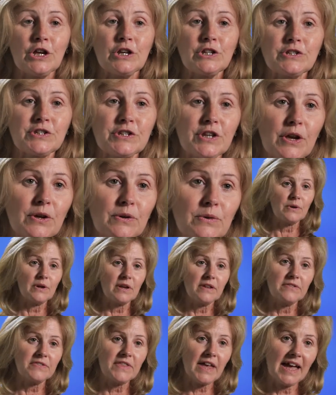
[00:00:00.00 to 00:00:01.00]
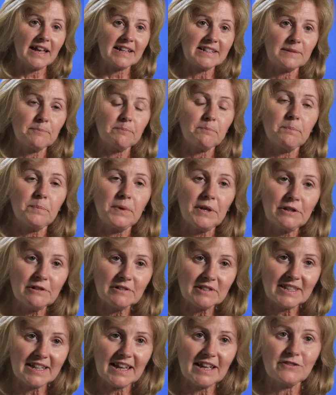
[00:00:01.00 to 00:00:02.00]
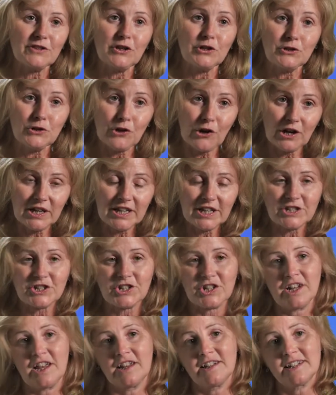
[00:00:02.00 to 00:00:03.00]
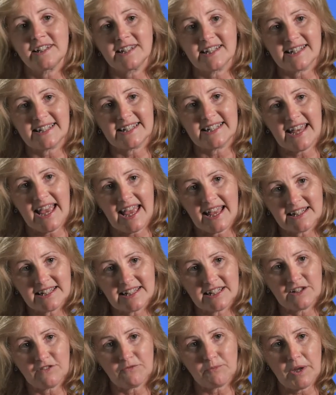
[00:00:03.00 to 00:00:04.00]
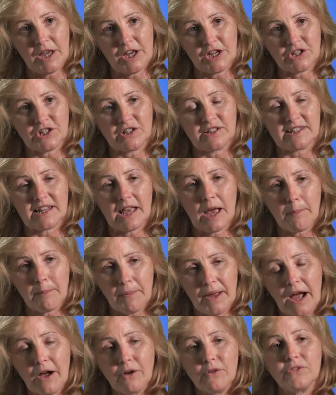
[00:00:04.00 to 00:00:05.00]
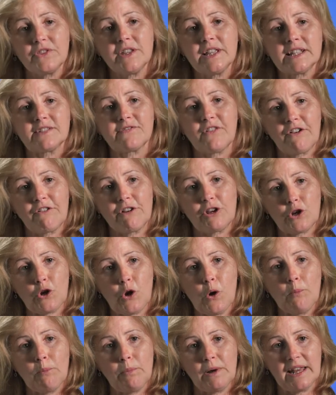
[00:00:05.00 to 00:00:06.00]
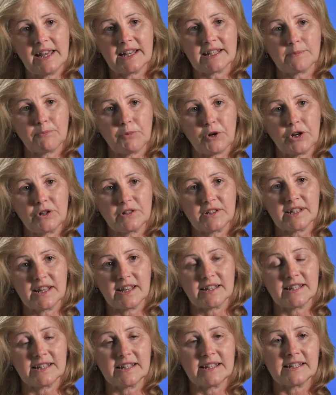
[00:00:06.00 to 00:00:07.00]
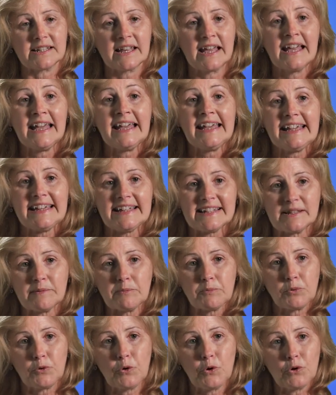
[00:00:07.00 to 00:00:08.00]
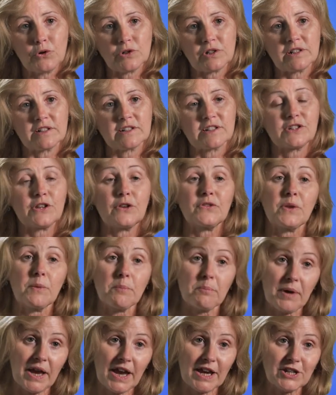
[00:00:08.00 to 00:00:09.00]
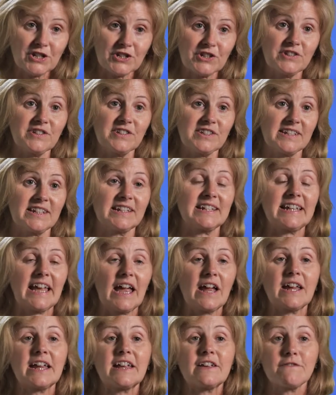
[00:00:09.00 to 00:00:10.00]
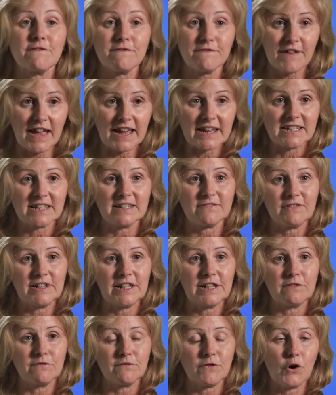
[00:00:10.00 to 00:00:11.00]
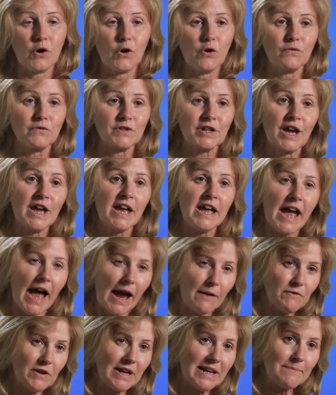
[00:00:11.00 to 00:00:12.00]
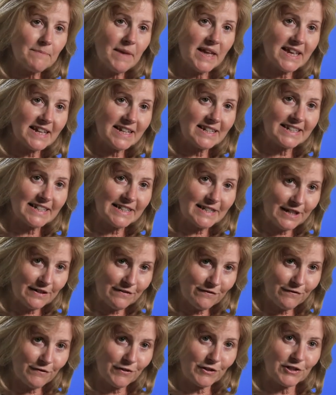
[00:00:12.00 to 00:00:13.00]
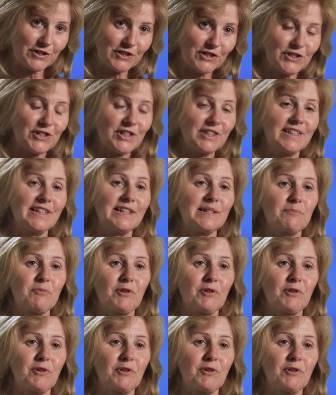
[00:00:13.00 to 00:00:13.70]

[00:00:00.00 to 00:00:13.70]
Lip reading: So that building the knowledge and understanding of patients about these very complex processes is important so that patients can get effectively involved and really make a difference to these